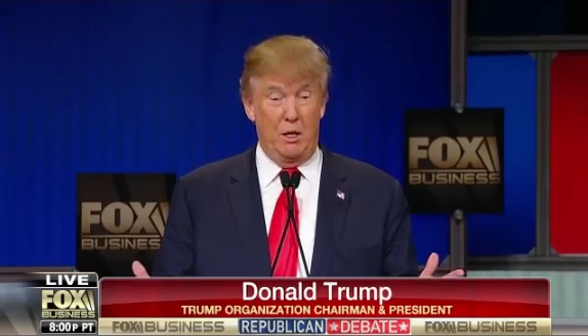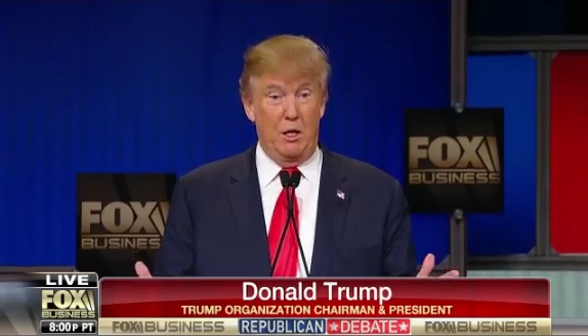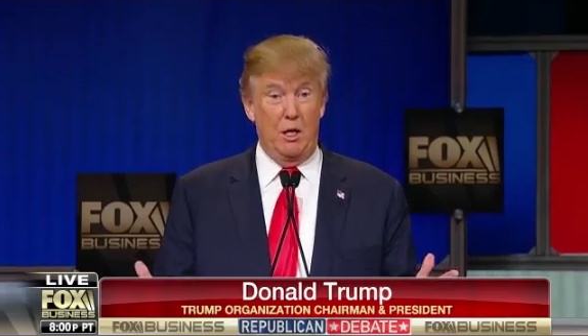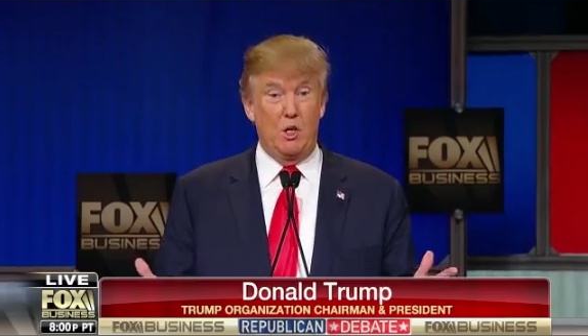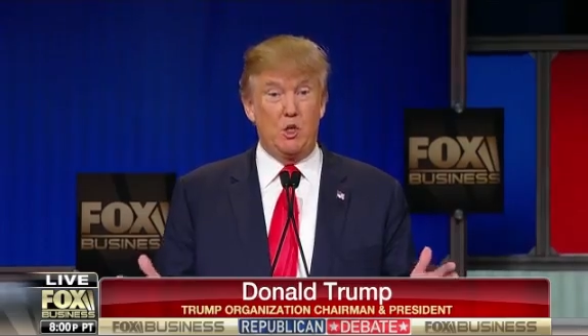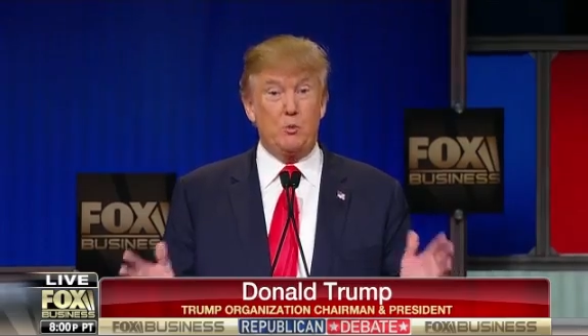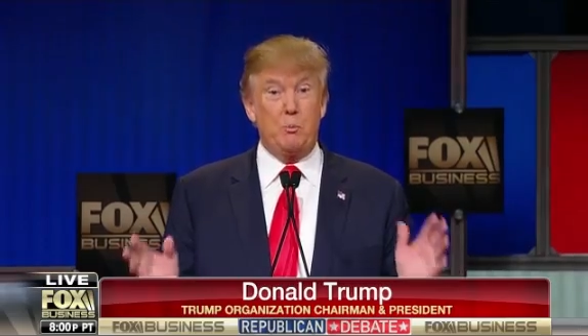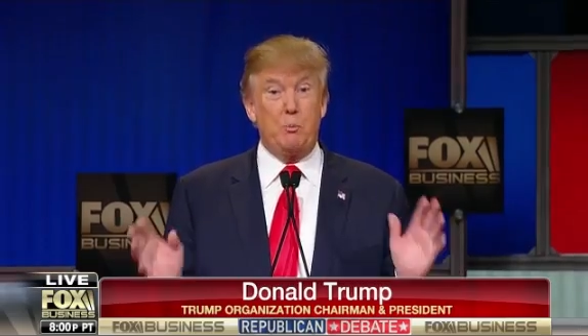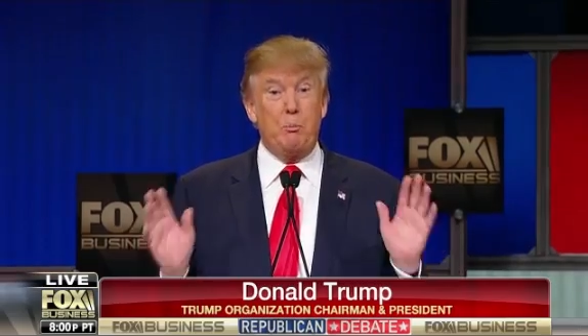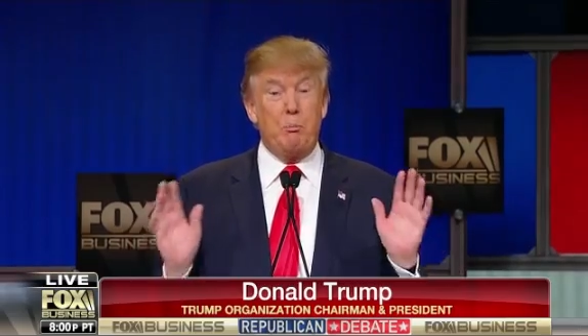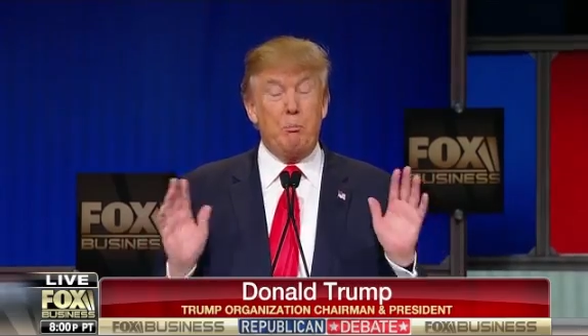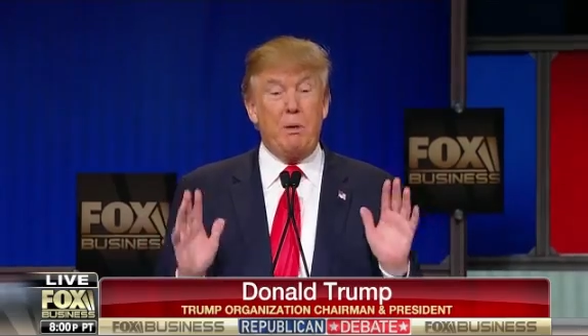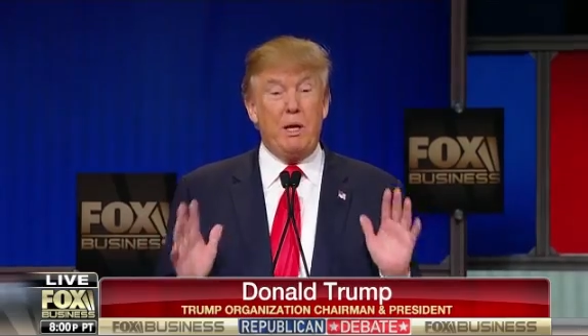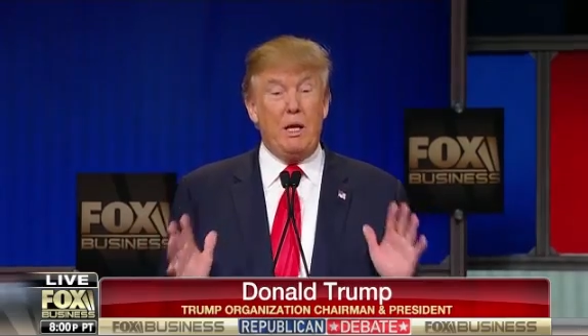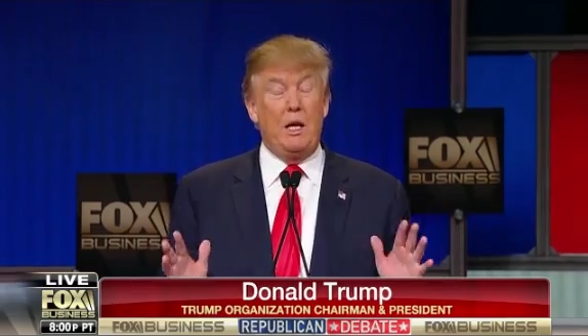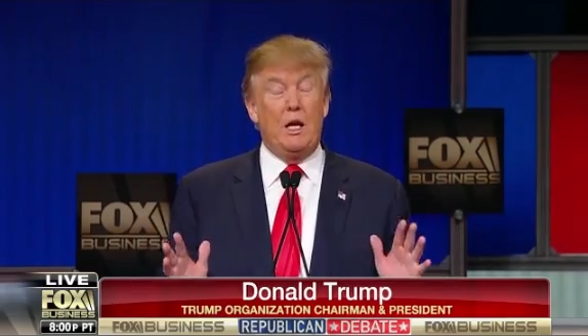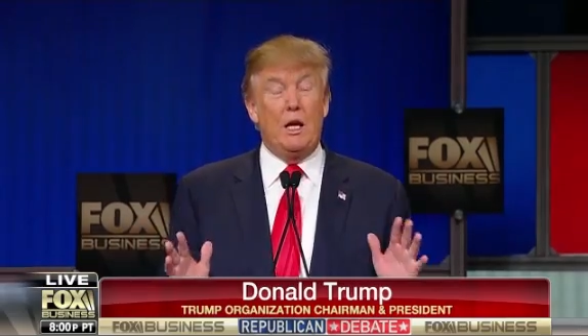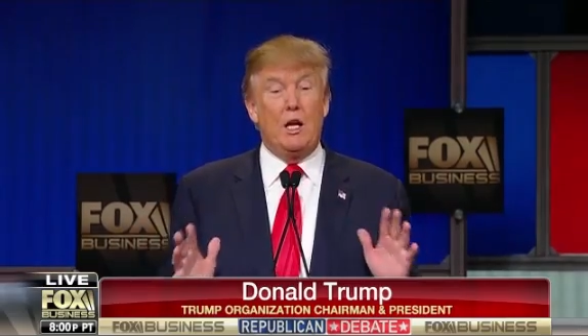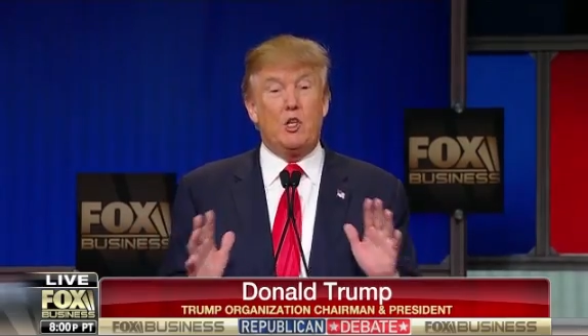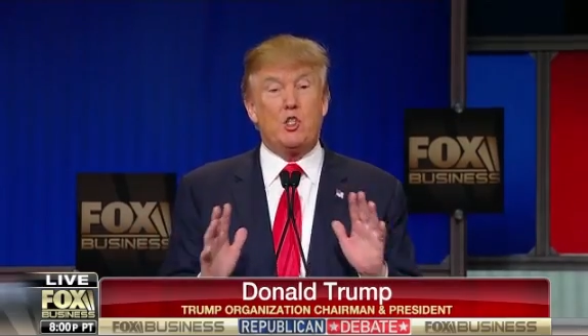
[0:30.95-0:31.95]
It's
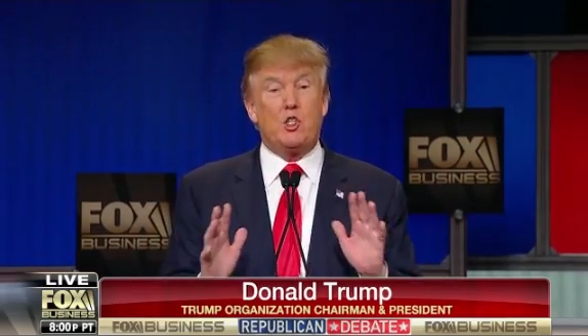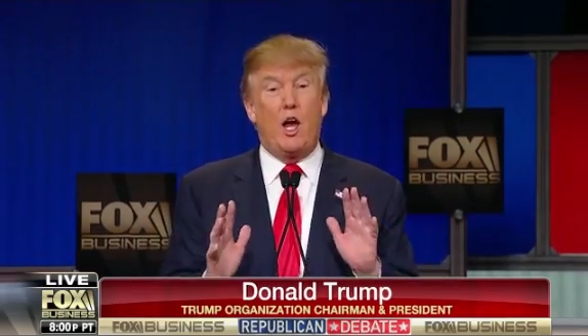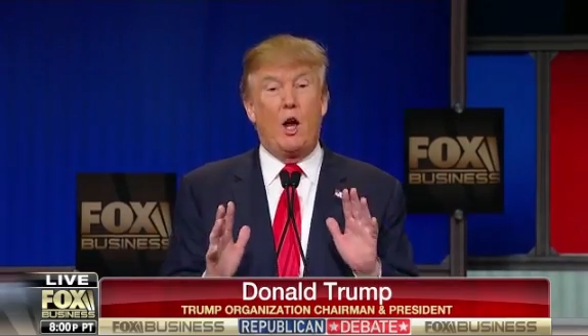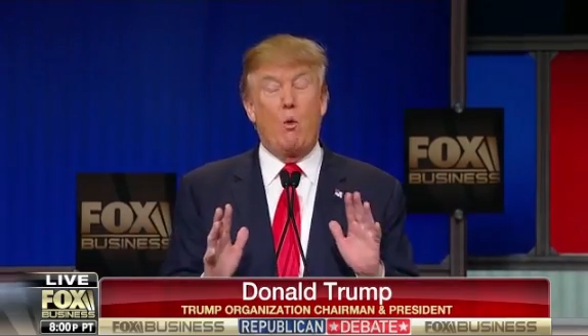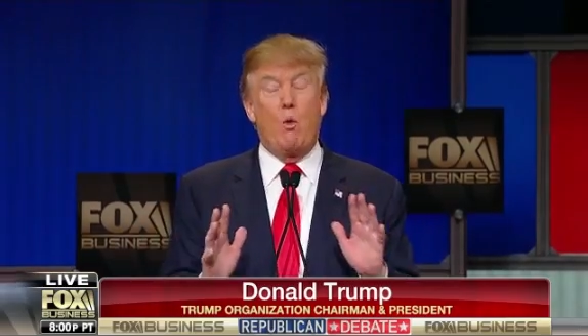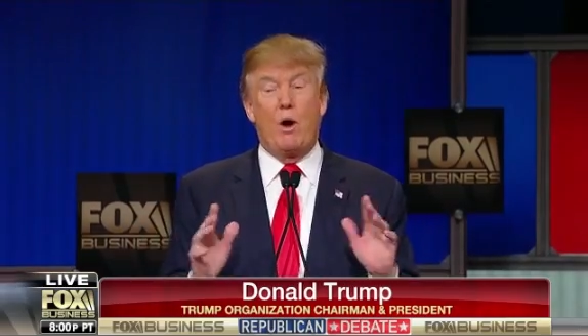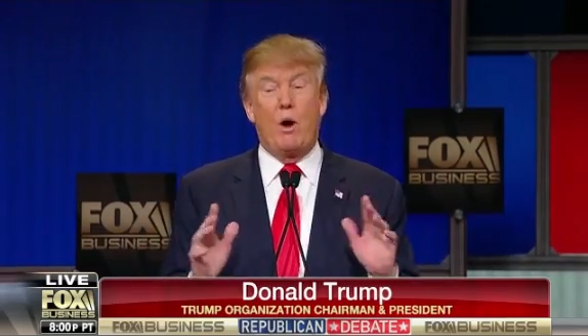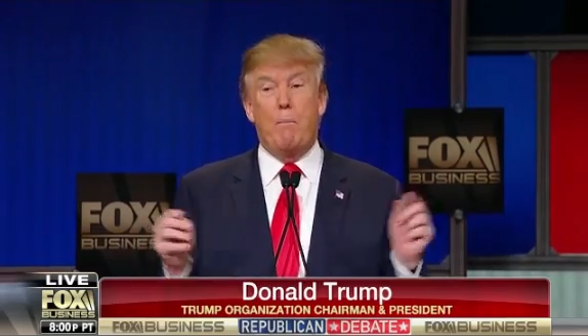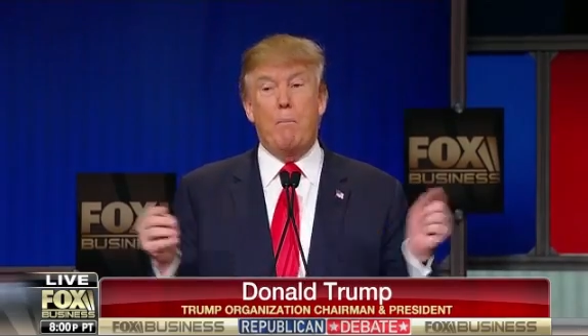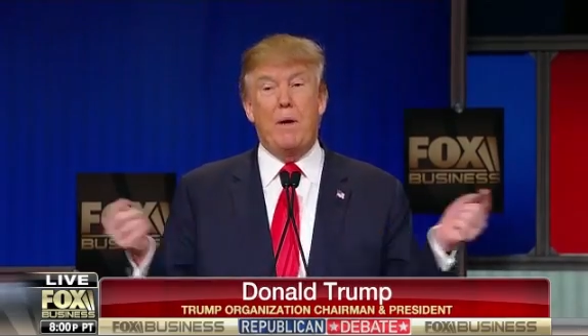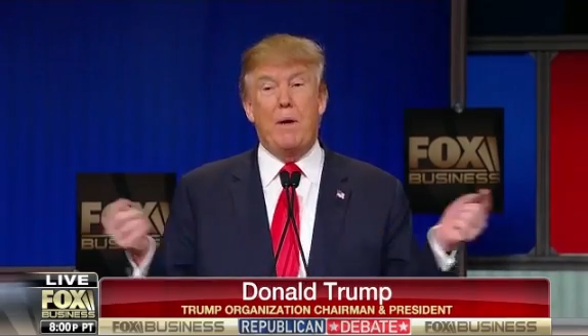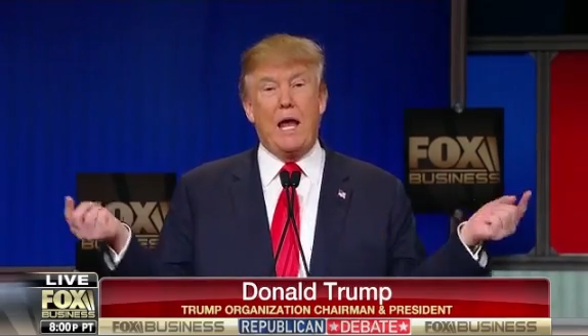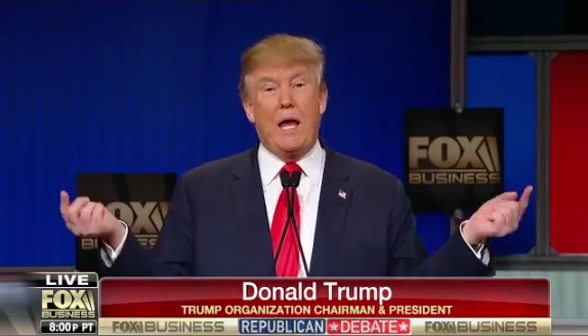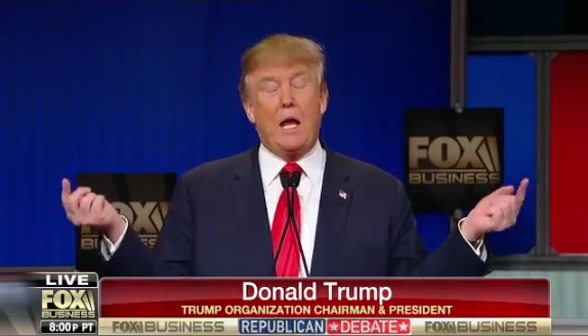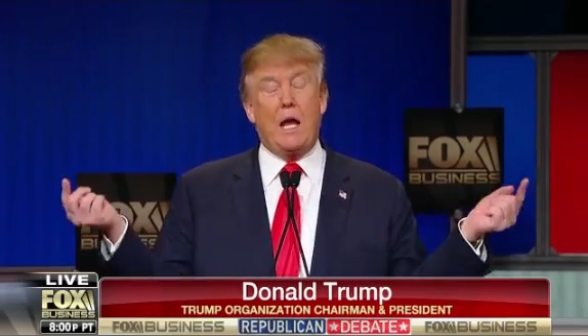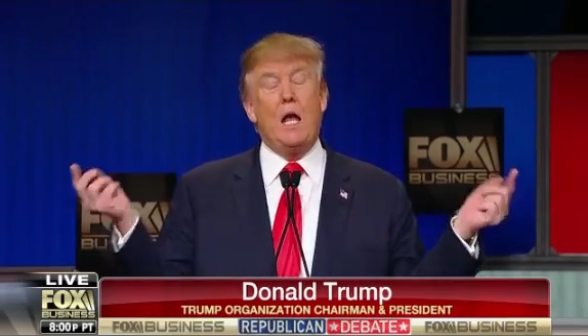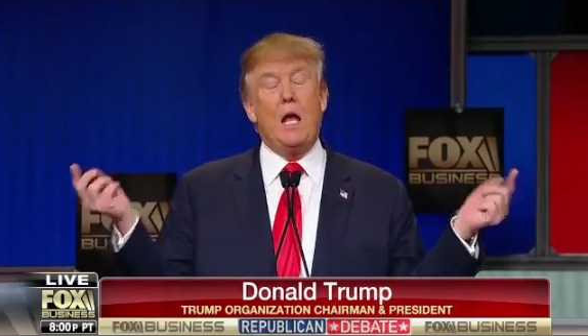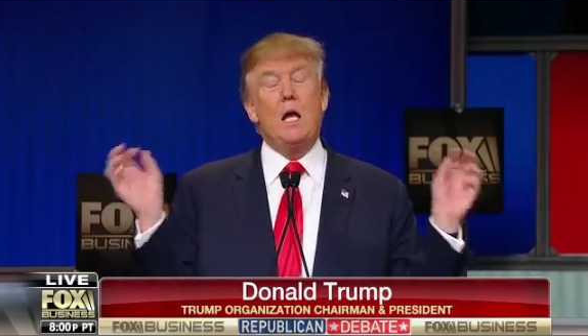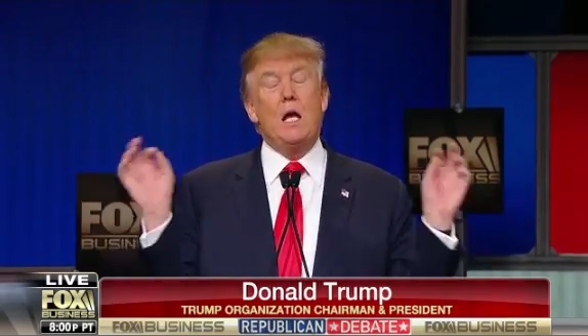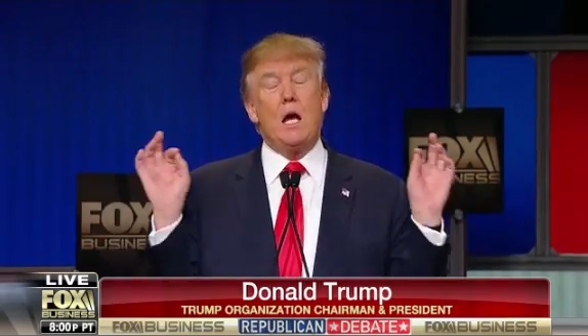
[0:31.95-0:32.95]
peanuts I want to
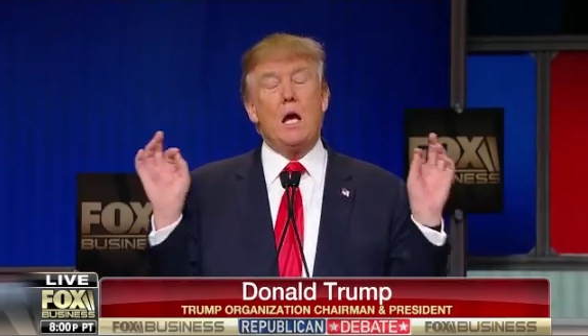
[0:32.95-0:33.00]
make.